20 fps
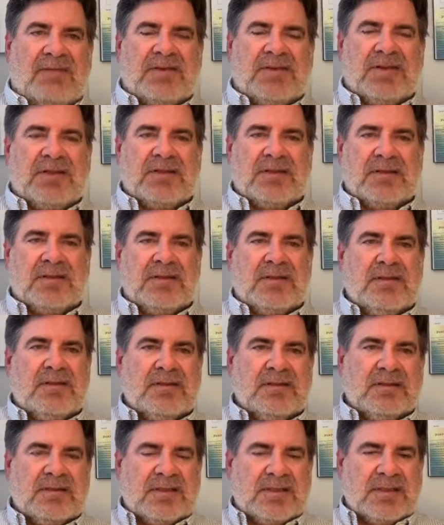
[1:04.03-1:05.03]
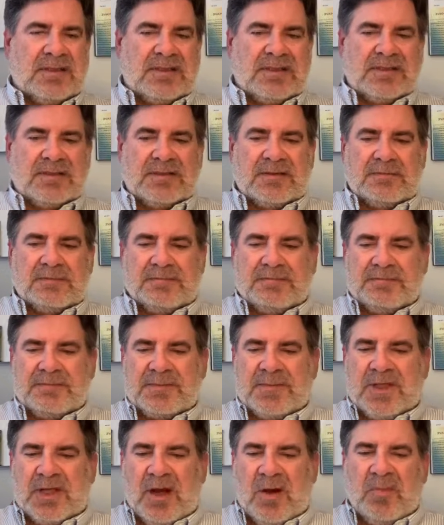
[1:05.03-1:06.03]
a
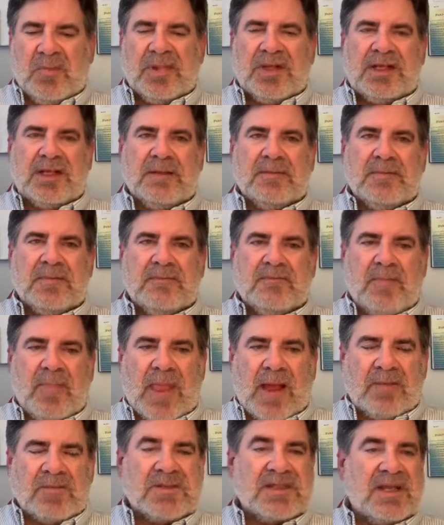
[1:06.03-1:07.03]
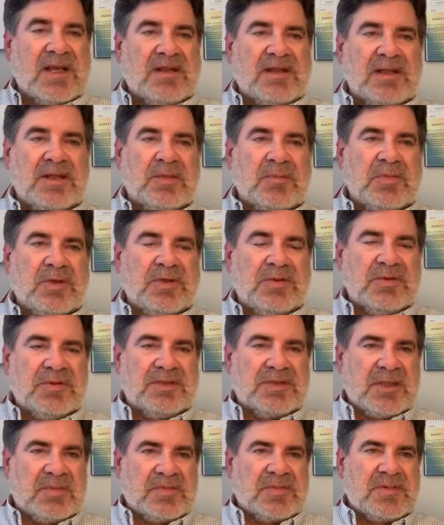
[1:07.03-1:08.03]
company. I'm selling
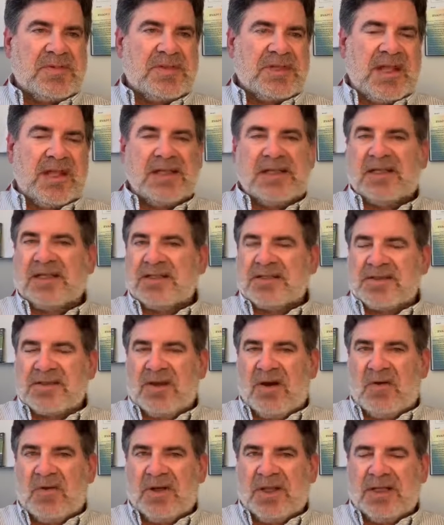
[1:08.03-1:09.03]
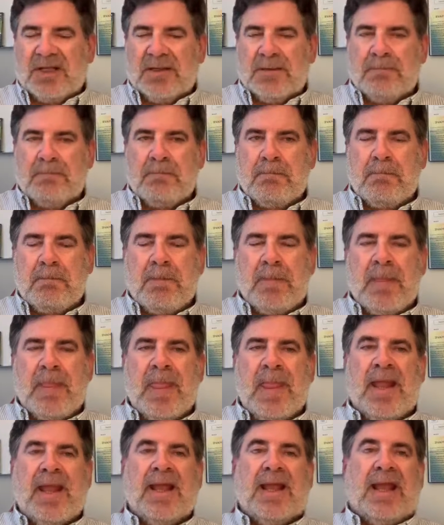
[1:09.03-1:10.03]
computers, I'm selling consulting.
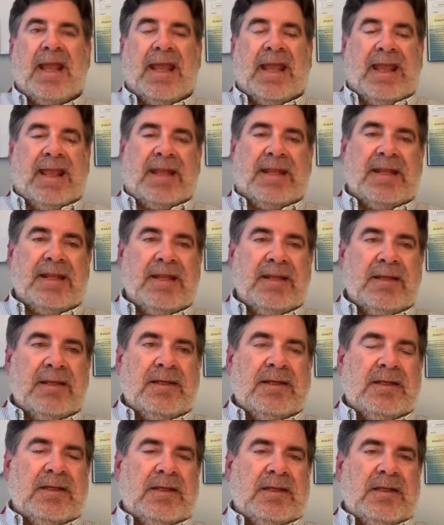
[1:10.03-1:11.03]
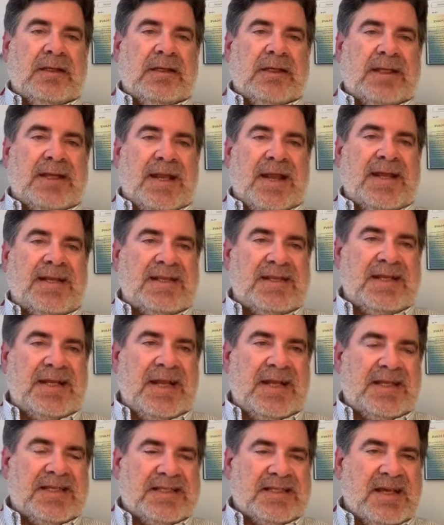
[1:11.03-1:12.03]
And in
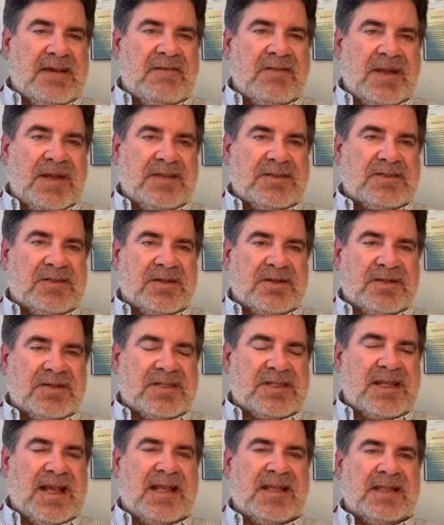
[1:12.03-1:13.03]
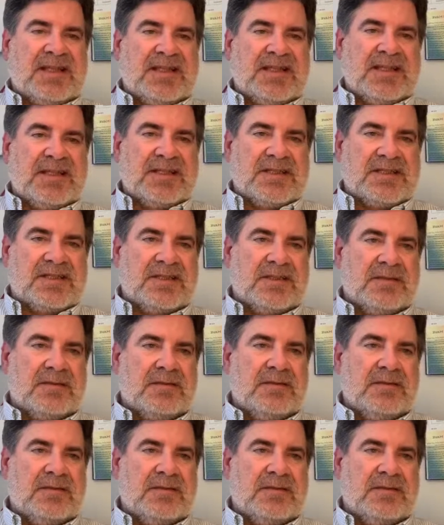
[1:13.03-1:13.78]
1987, I start selling this